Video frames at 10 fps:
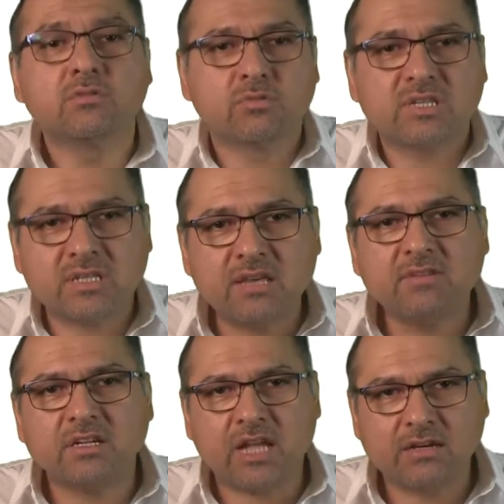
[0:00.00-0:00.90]

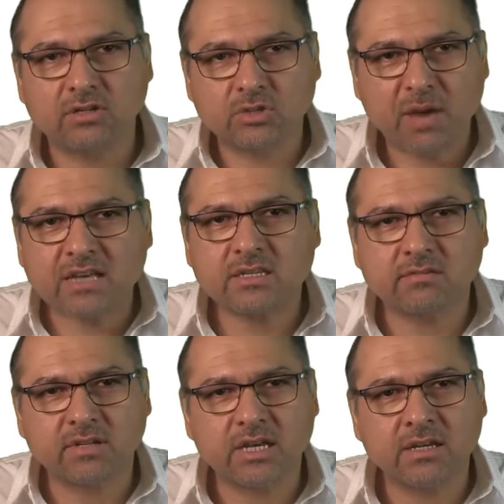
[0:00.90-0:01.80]
receiving language
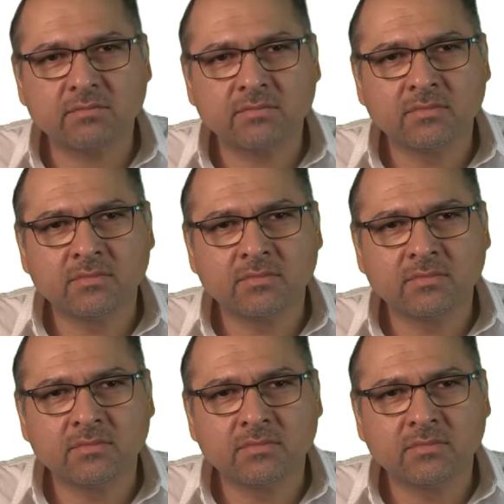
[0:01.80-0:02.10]
passively.